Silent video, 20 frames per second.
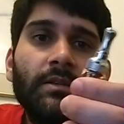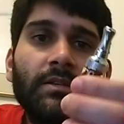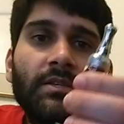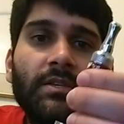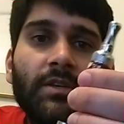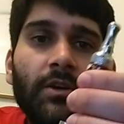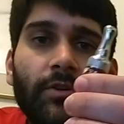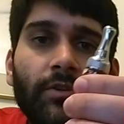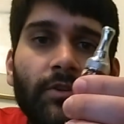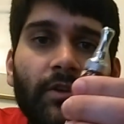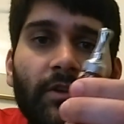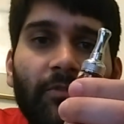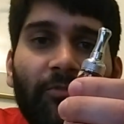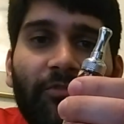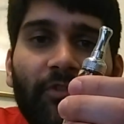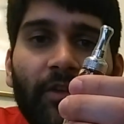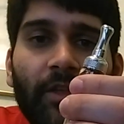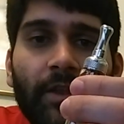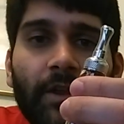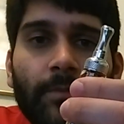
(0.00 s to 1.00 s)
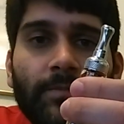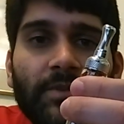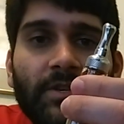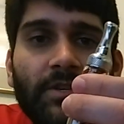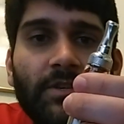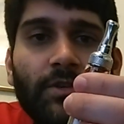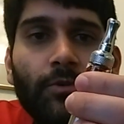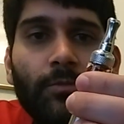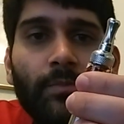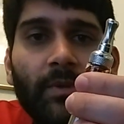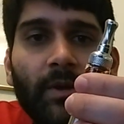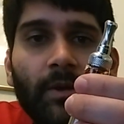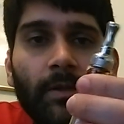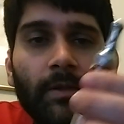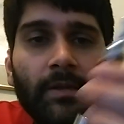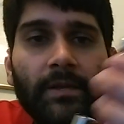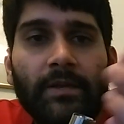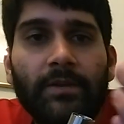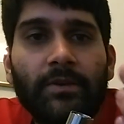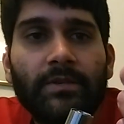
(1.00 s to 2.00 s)
So you can fill it up to 2
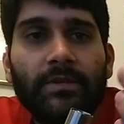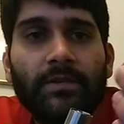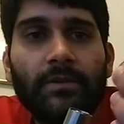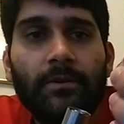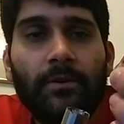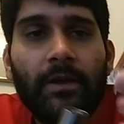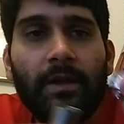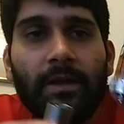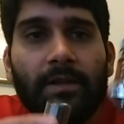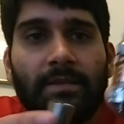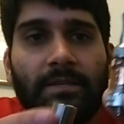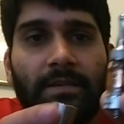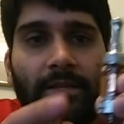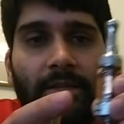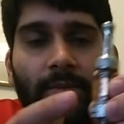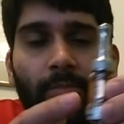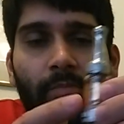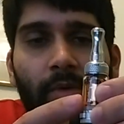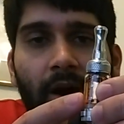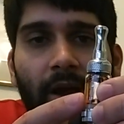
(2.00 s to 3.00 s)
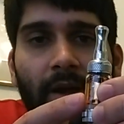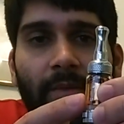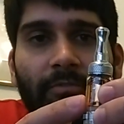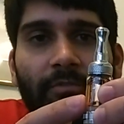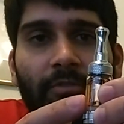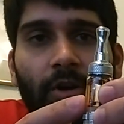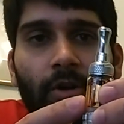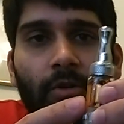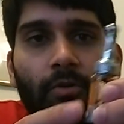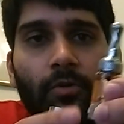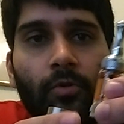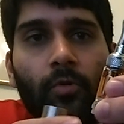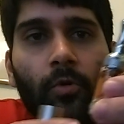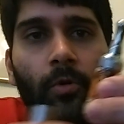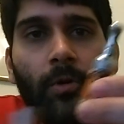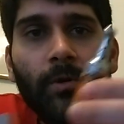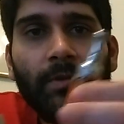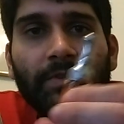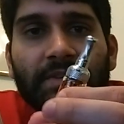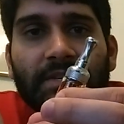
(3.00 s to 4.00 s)
milliliters, okay? It's got the bottom vertical
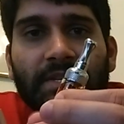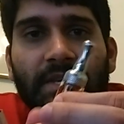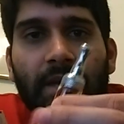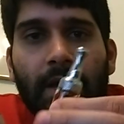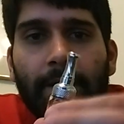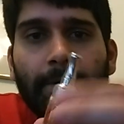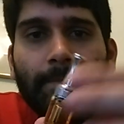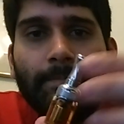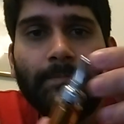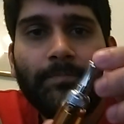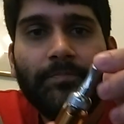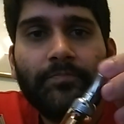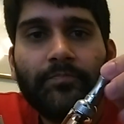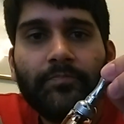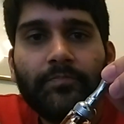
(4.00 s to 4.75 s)
coil design.